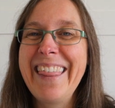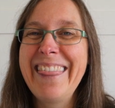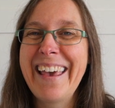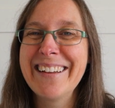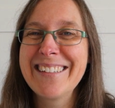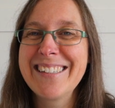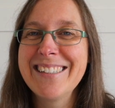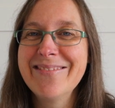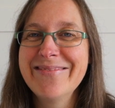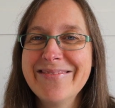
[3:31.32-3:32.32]

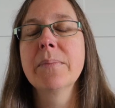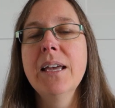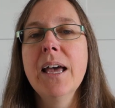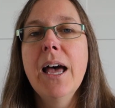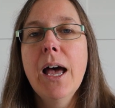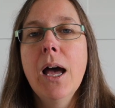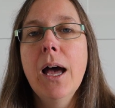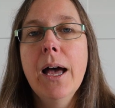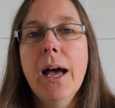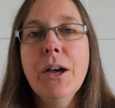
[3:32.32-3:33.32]
Thanks.
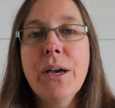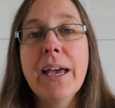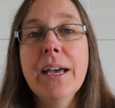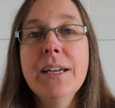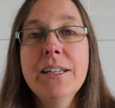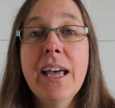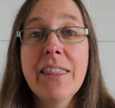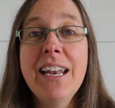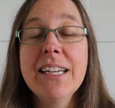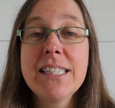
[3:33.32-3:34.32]
Okay, now
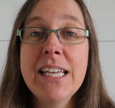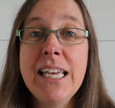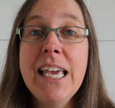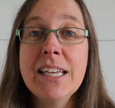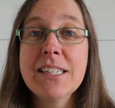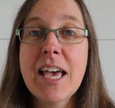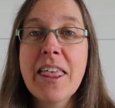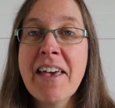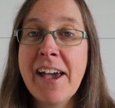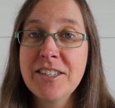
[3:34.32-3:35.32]
the next thing is
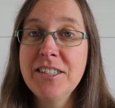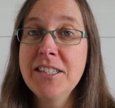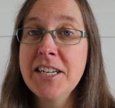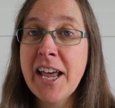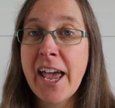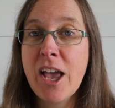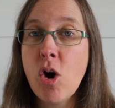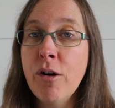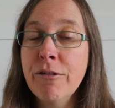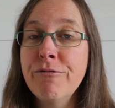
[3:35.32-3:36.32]
that today
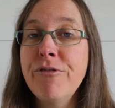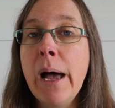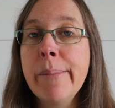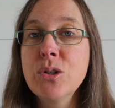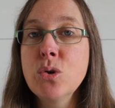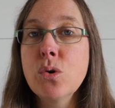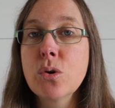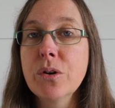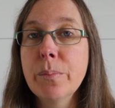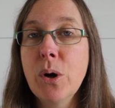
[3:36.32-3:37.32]
on Fibre
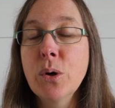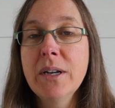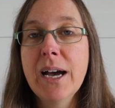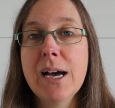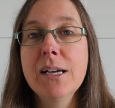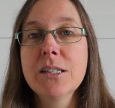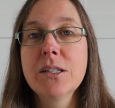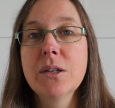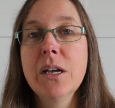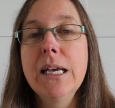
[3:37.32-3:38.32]
Talk
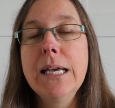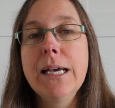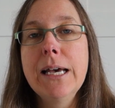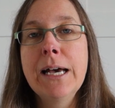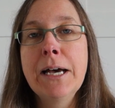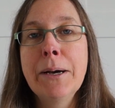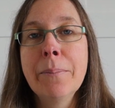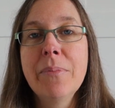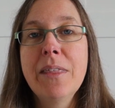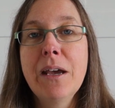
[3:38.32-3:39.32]
podcast,
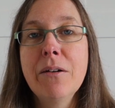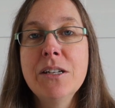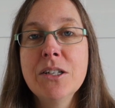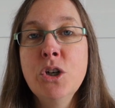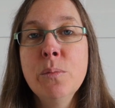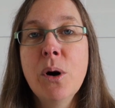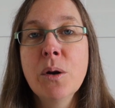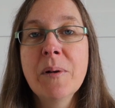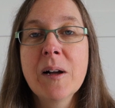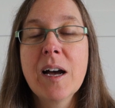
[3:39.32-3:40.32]
there is a new
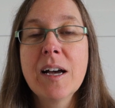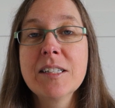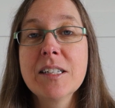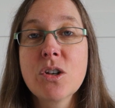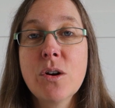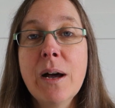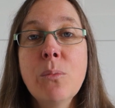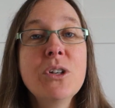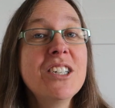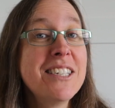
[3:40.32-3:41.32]
podcast that's gone
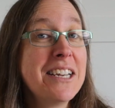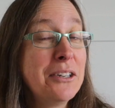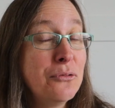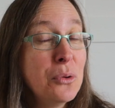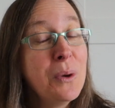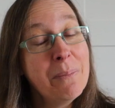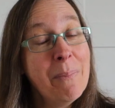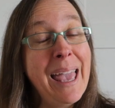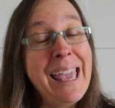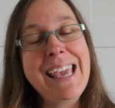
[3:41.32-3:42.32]
up, which is an interview with
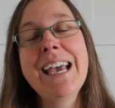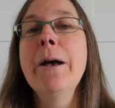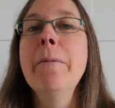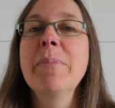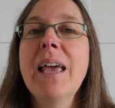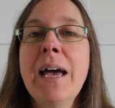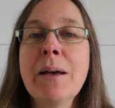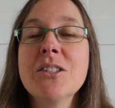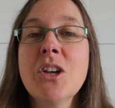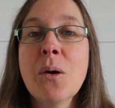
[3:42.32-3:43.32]
me.
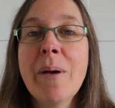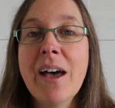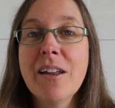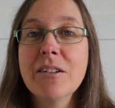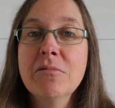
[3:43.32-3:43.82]
So about